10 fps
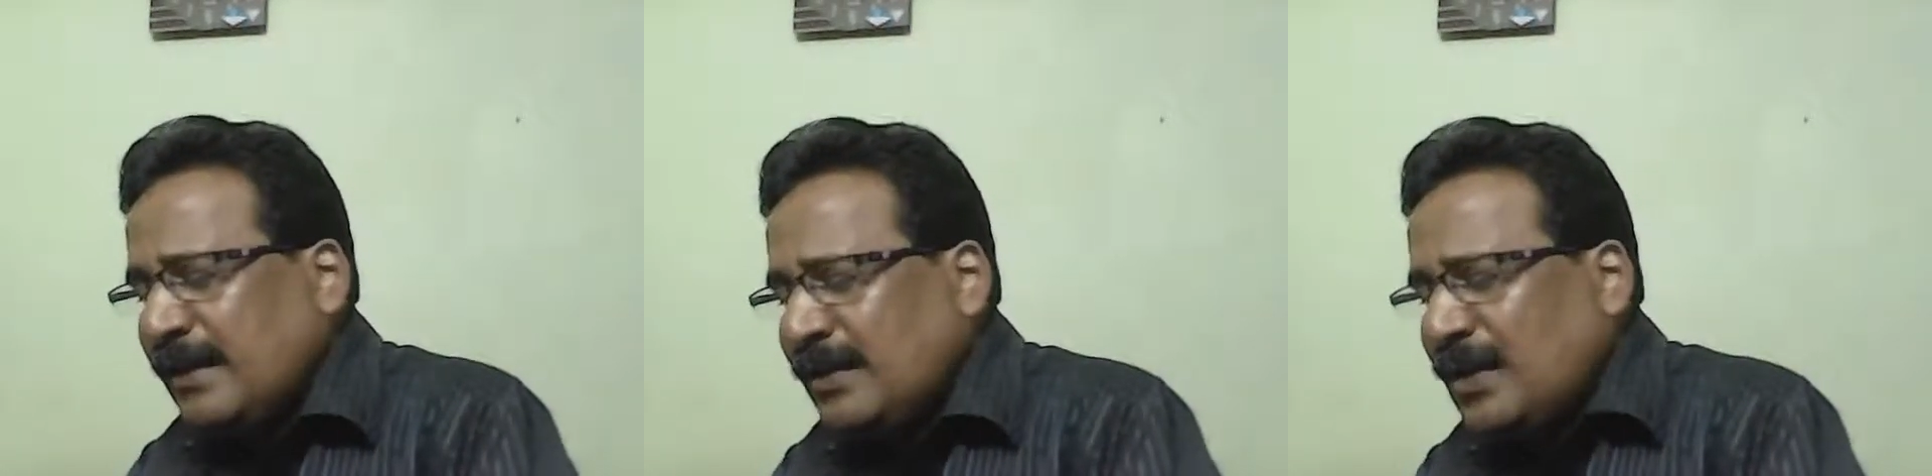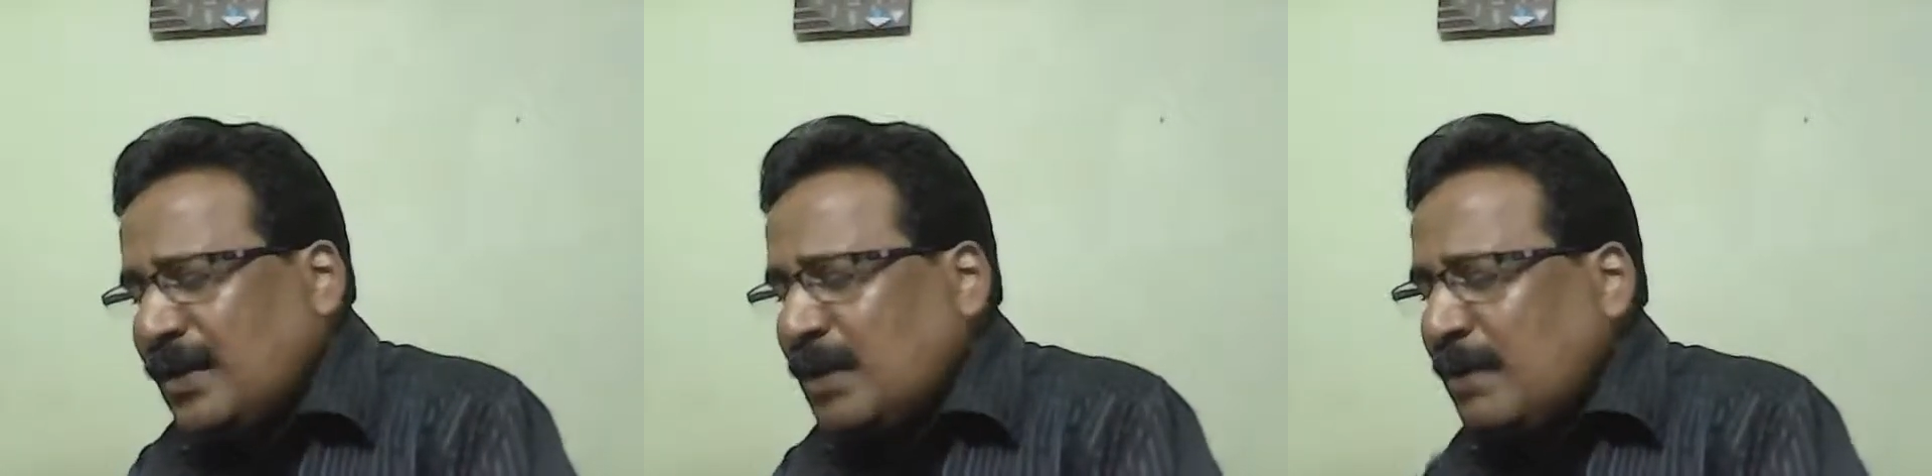
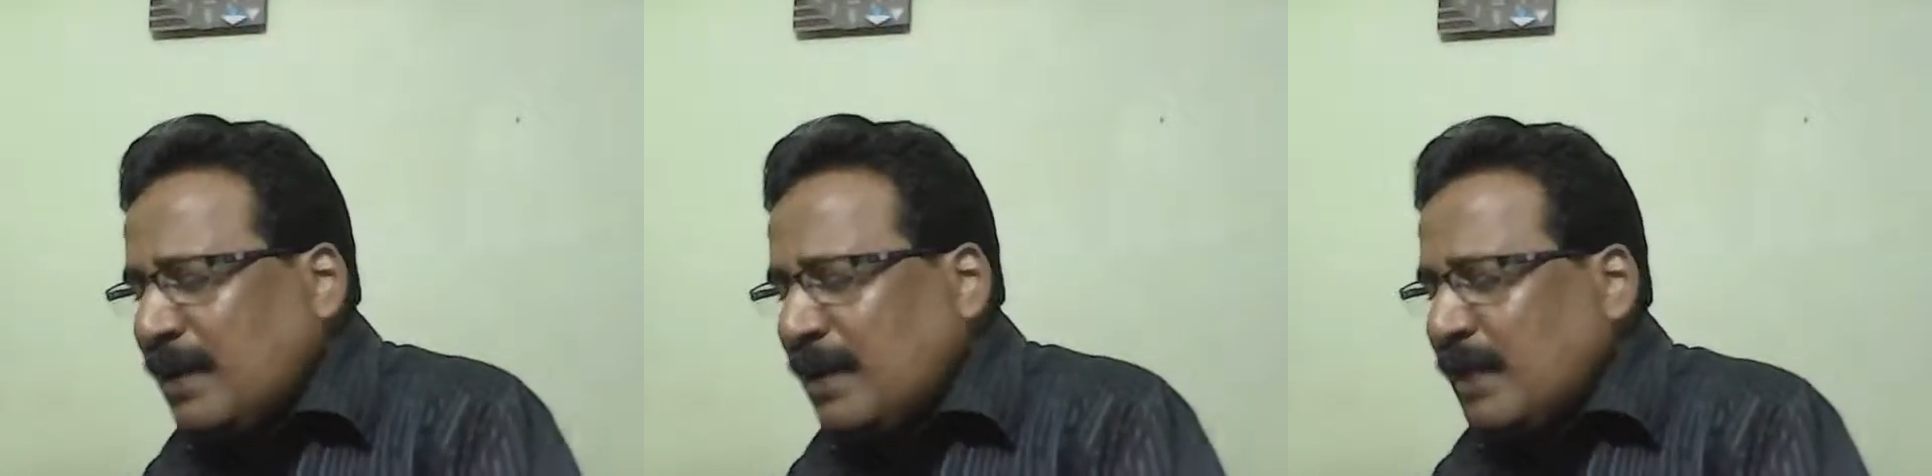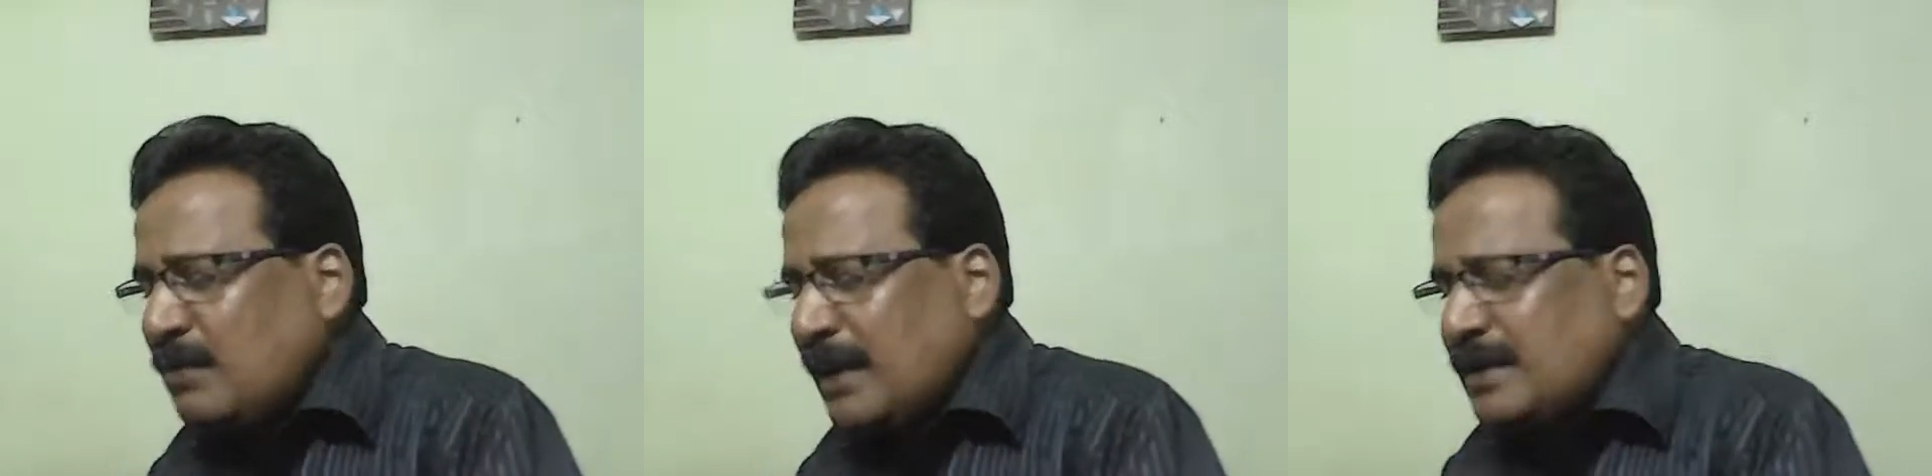Not equal to
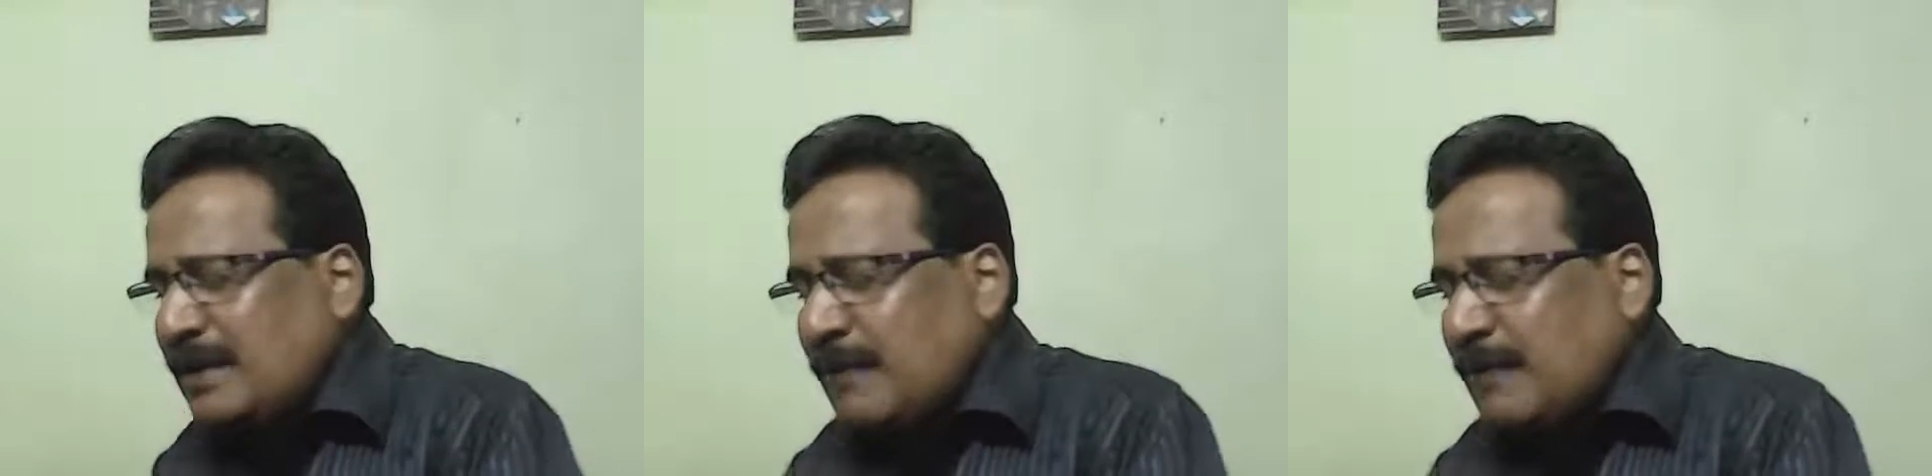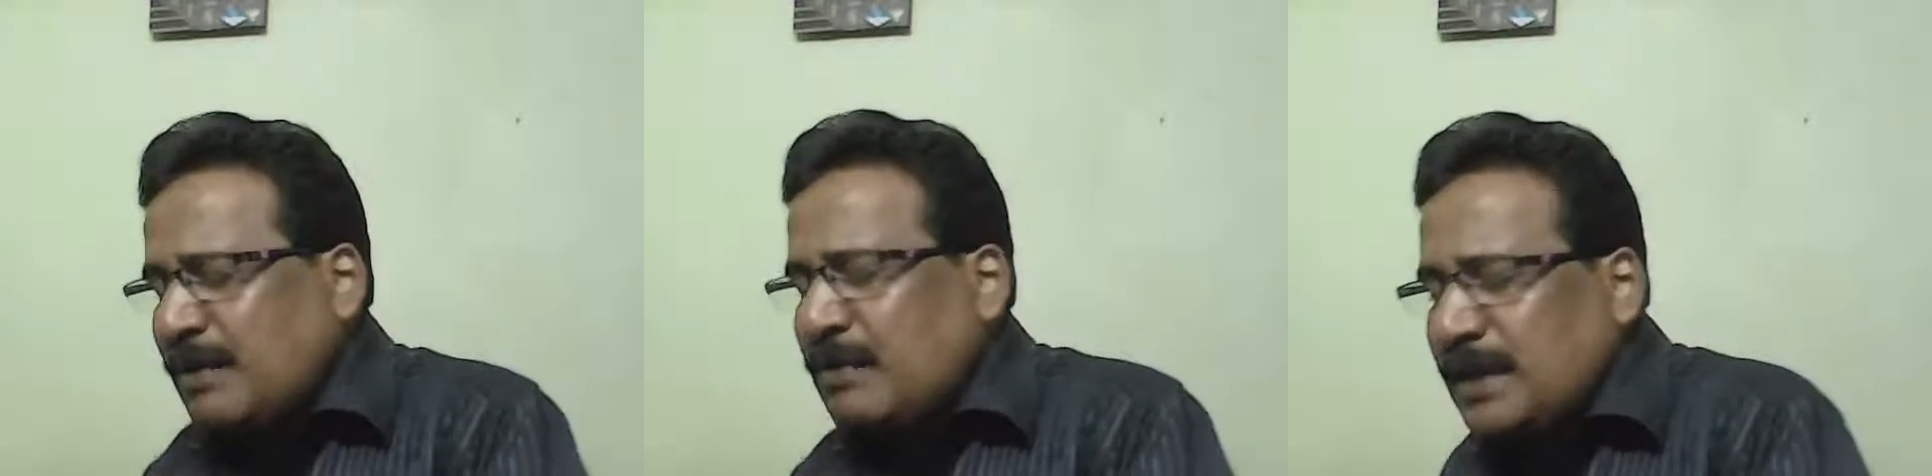calculate.
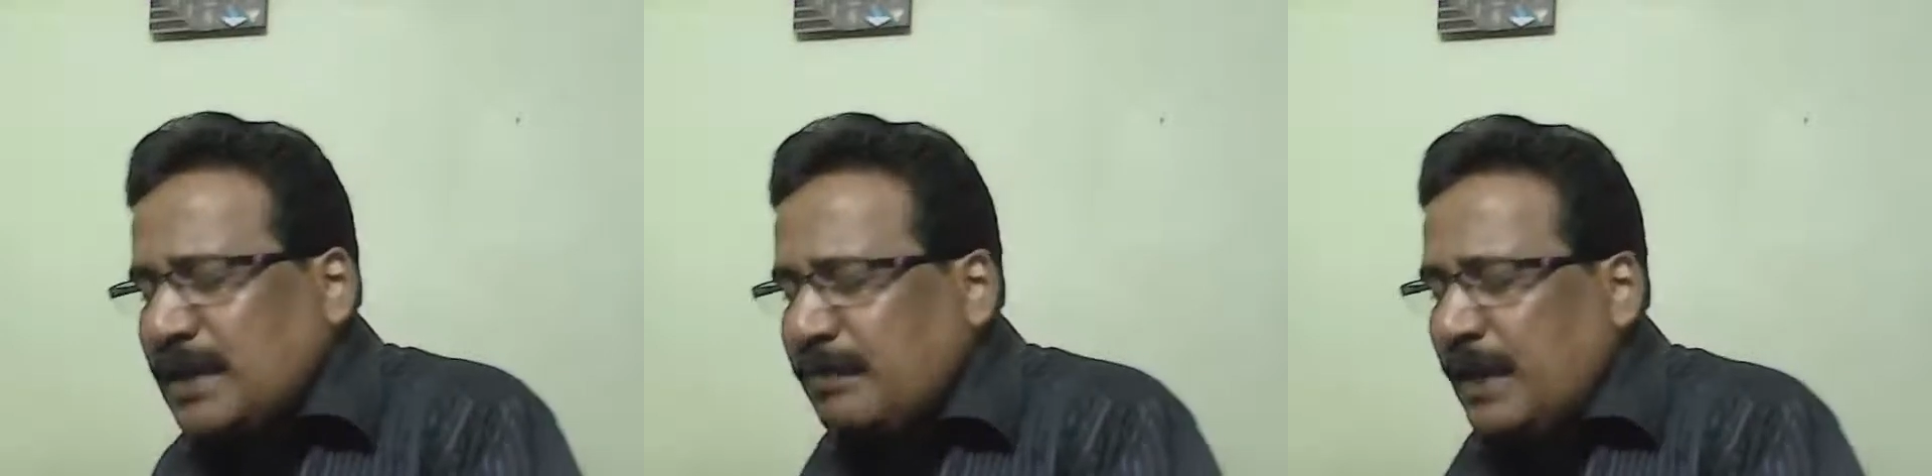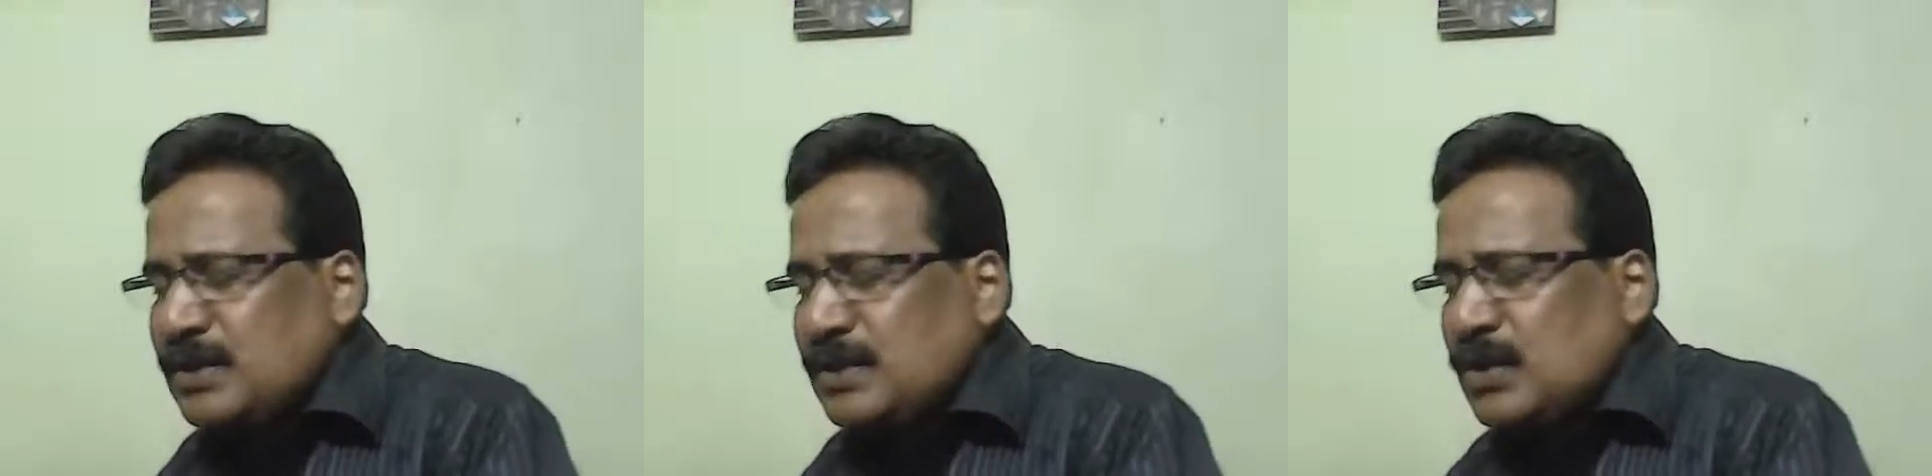After multiplying